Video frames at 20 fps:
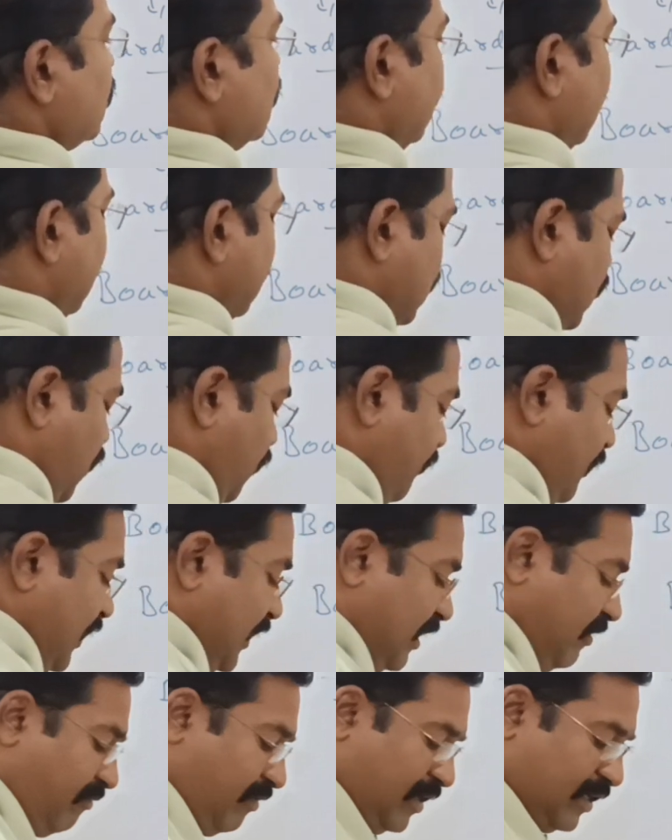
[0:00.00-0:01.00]
There is no
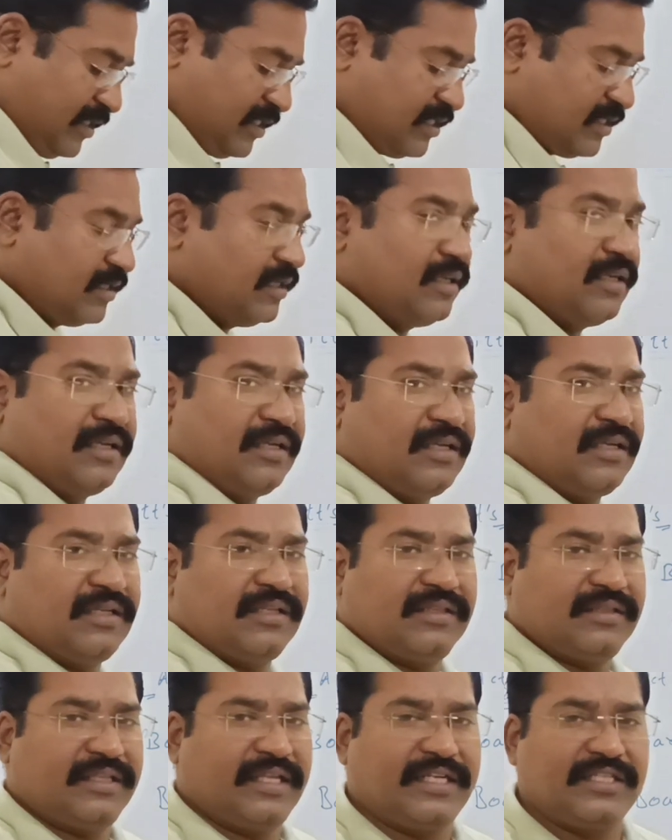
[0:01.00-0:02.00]
big difference.
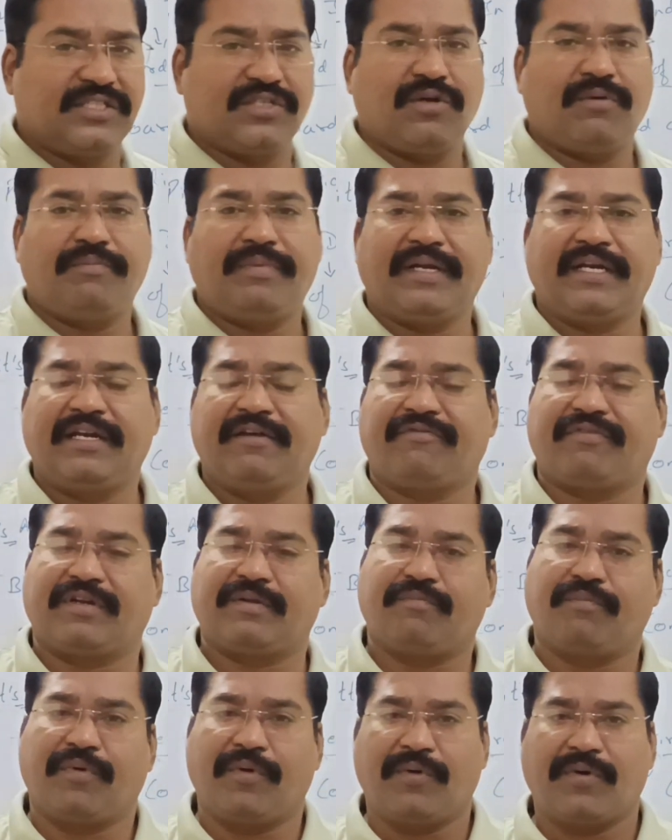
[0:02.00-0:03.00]
There is no big
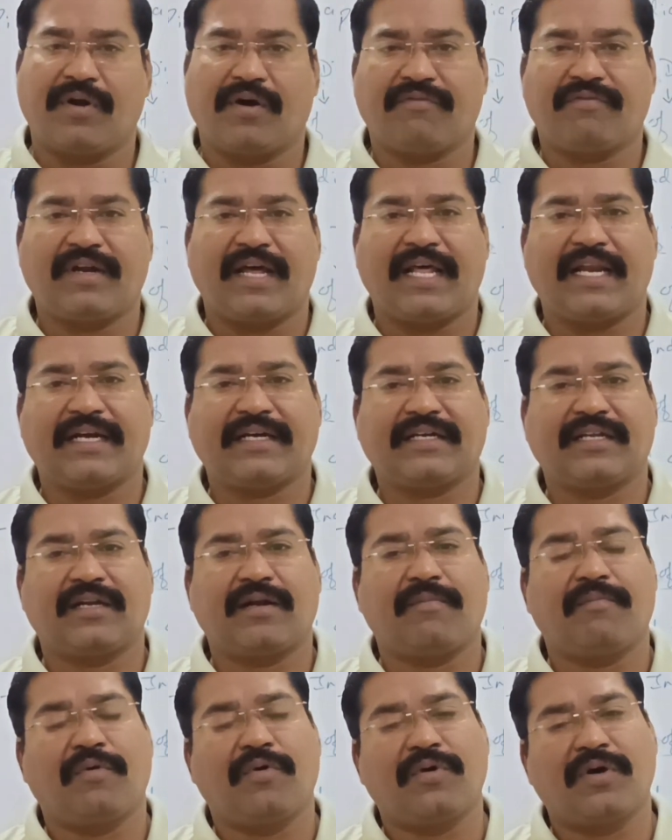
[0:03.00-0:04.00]
difference. Board of Director
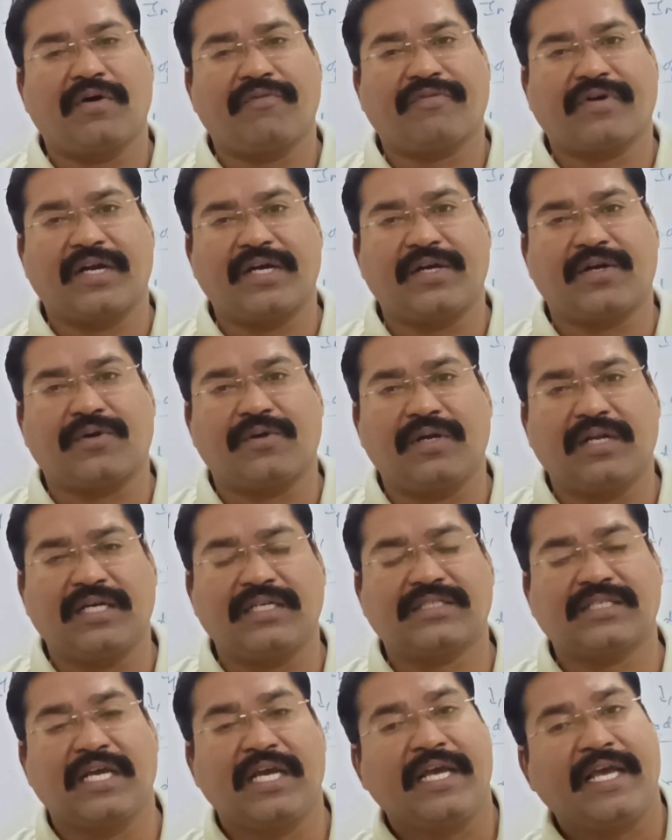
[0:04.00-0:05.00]
or Board of
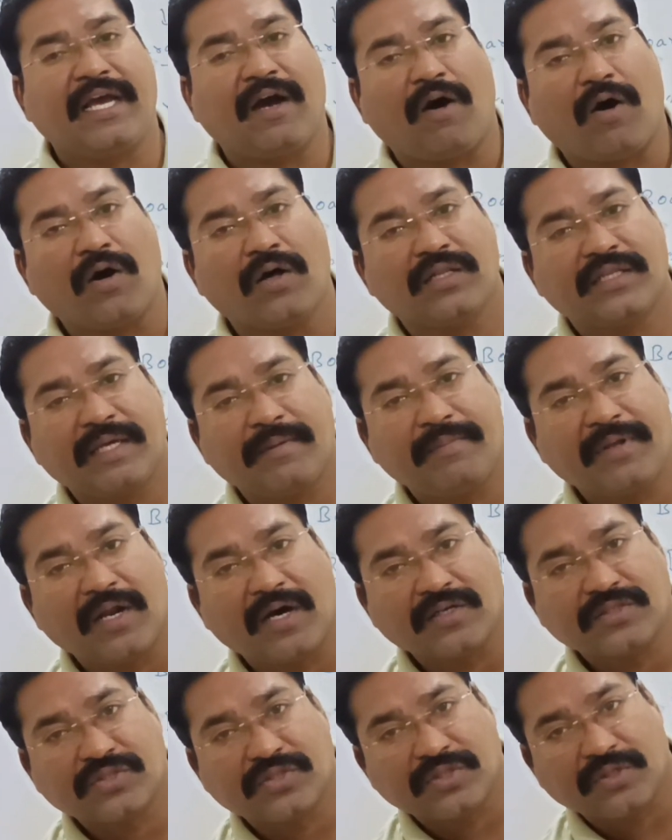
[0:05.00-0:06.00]
Controllers, all they
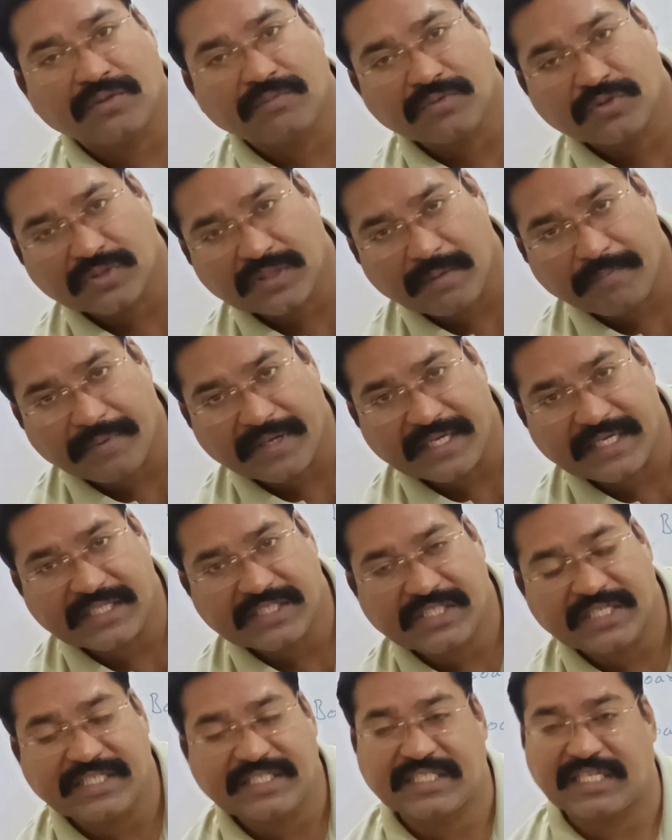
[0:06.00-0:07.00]
belongs to the
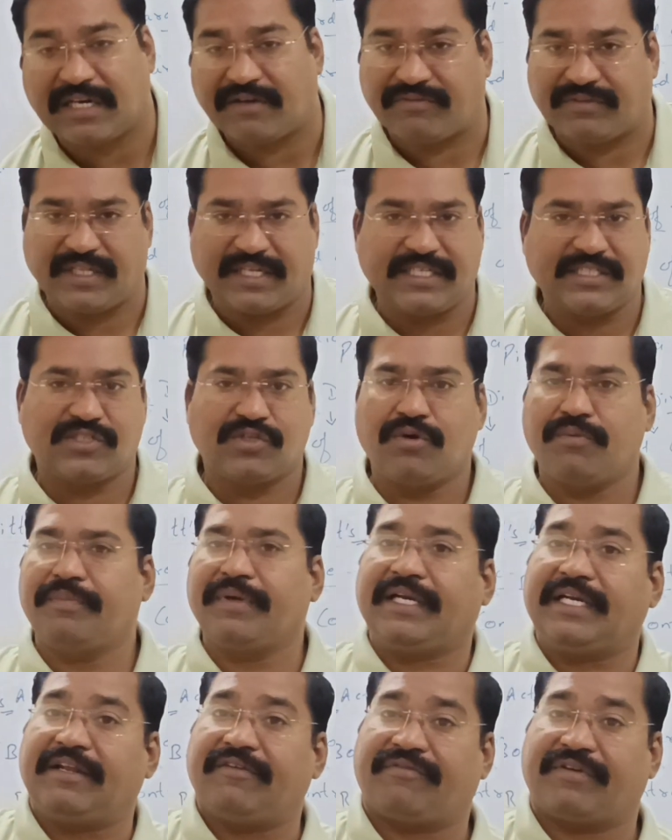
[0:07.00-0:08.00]
British itself. There is no
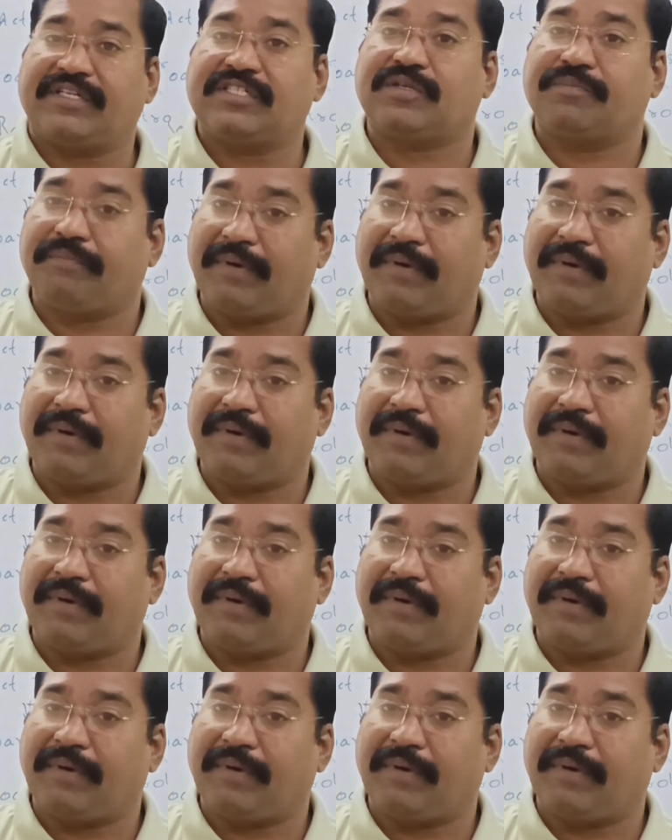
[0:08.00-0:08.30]
big difference.